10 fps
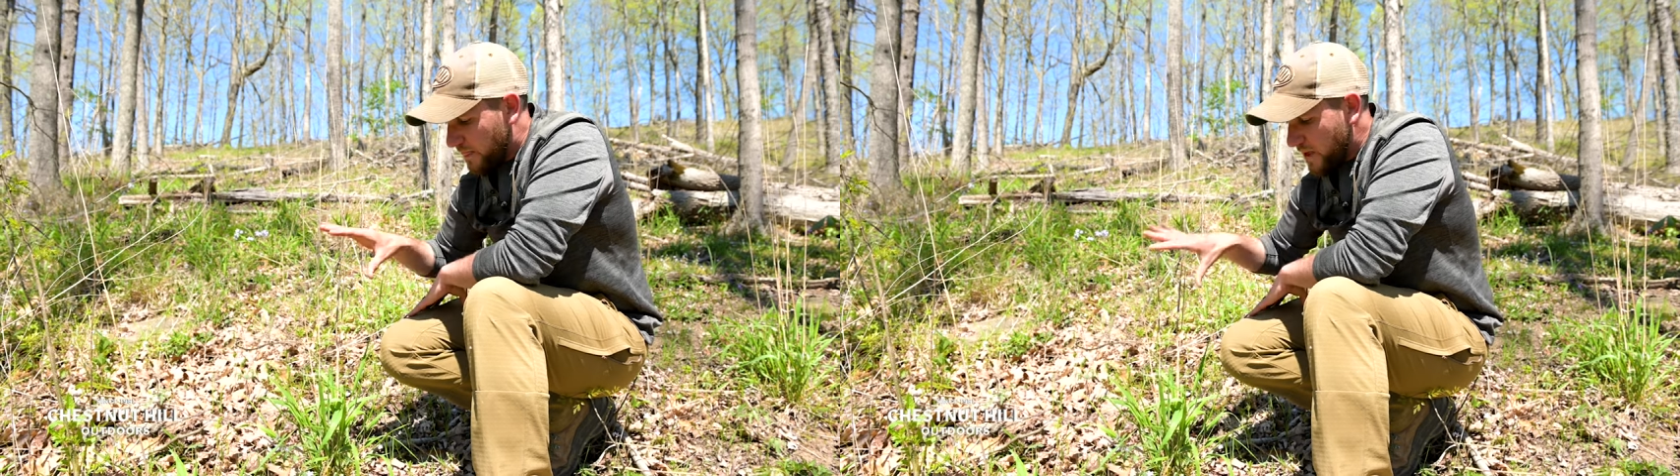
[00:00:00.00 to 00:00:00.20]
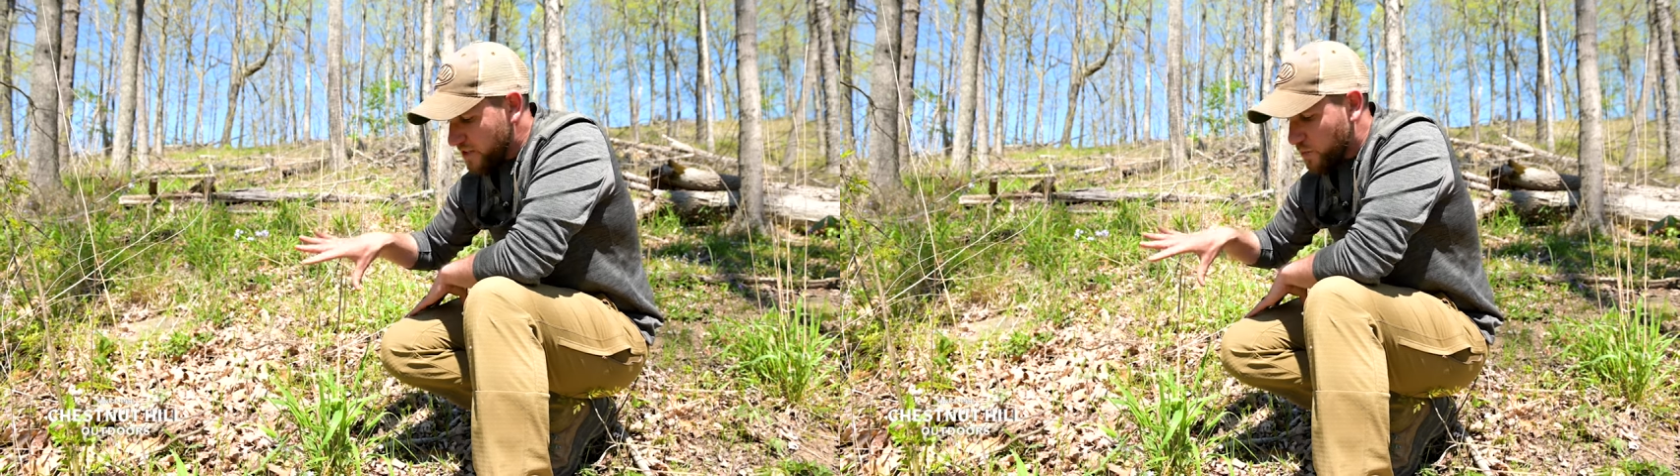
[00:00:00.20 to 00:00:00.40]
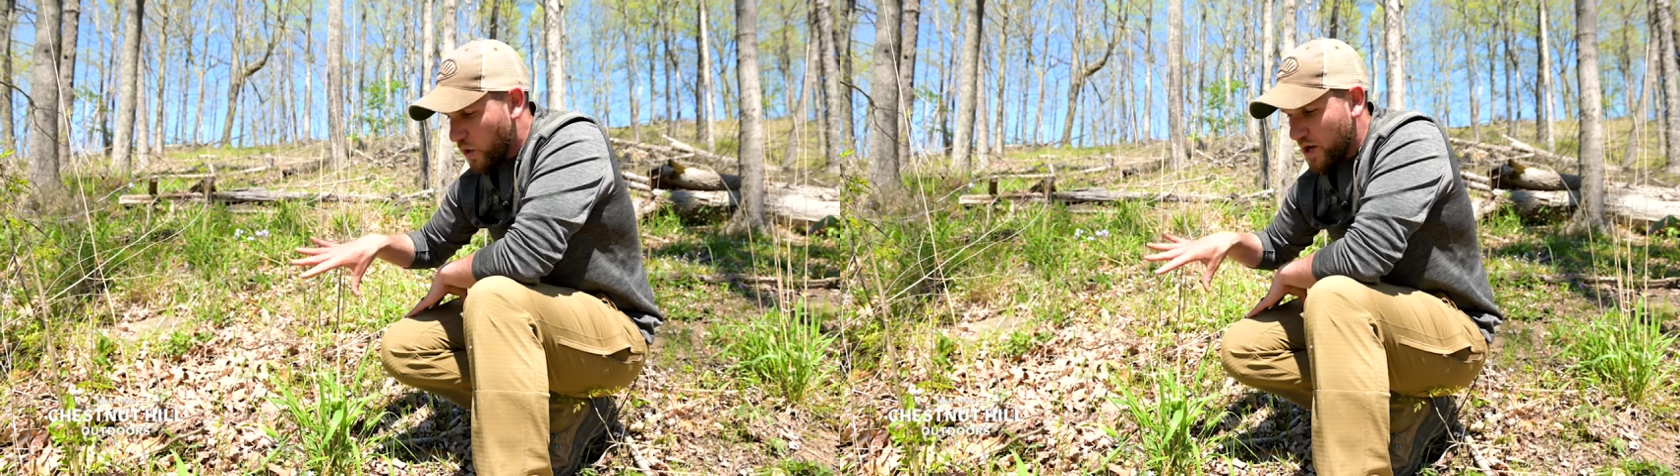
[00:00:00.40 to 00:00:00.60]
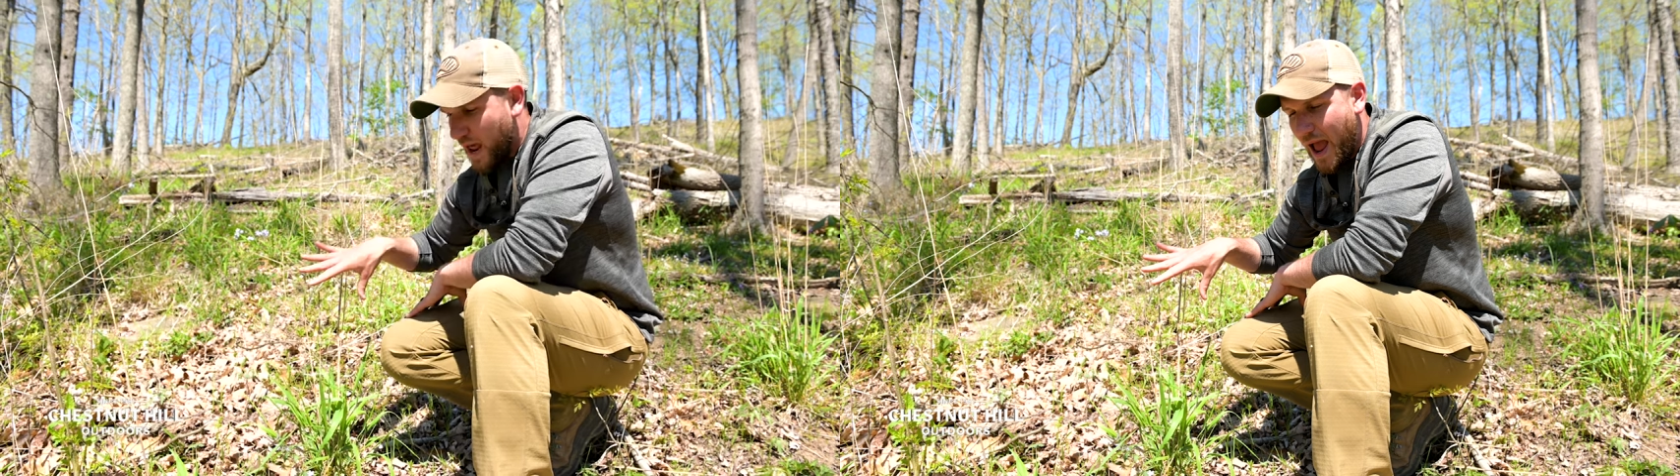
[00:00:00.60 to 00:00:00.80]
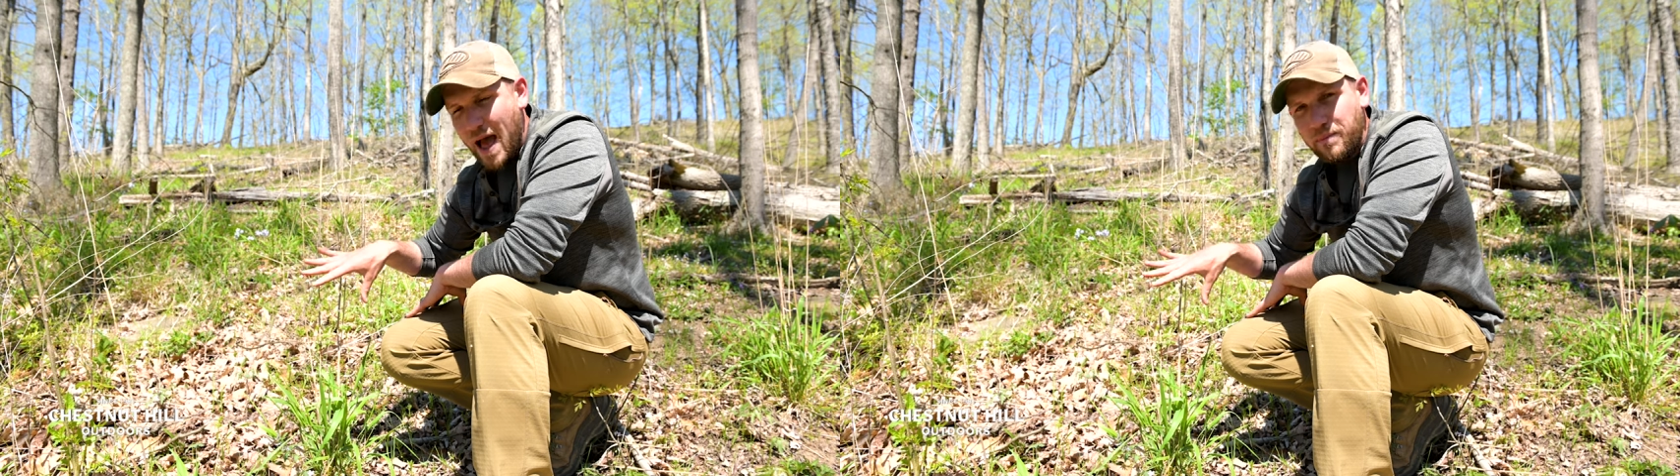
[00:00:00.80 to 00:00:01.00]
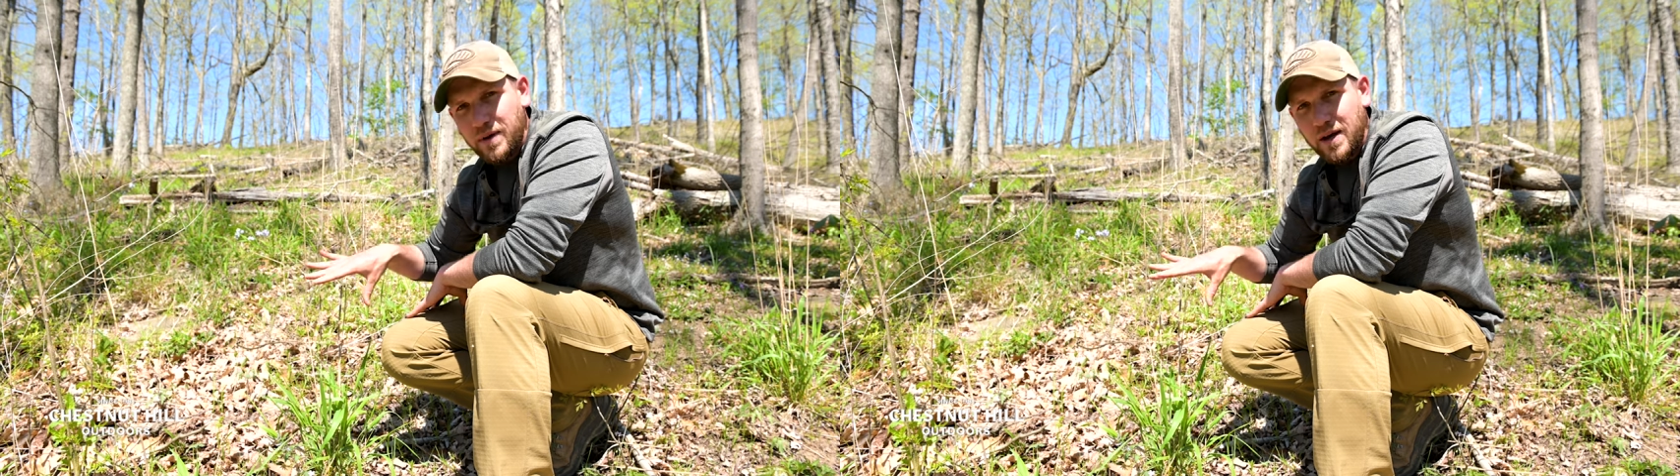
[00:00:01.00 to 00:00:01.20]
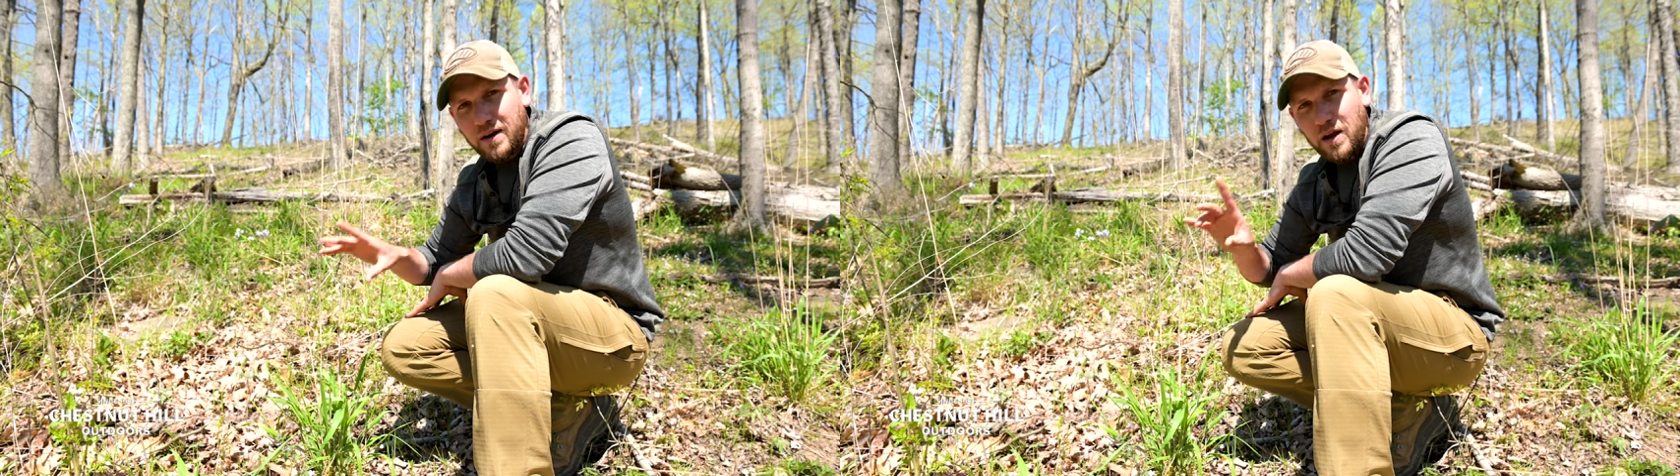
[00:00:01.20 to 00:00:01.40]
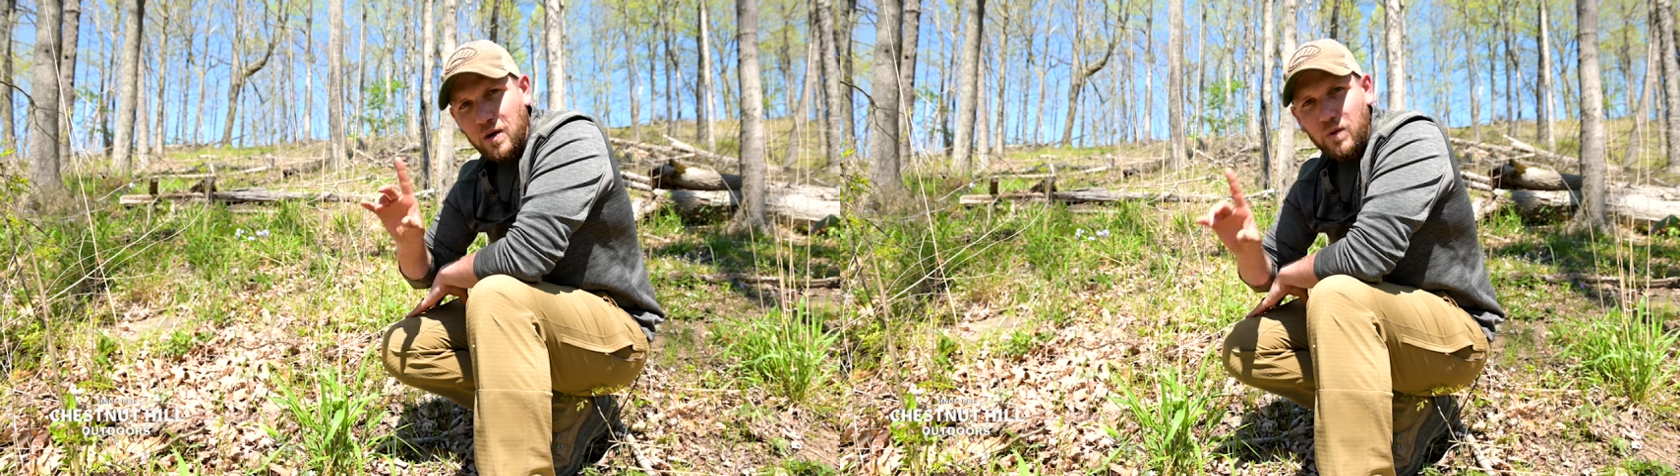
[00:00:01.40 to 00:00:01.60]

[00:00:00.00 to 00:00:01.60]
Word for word: this wouldn't happen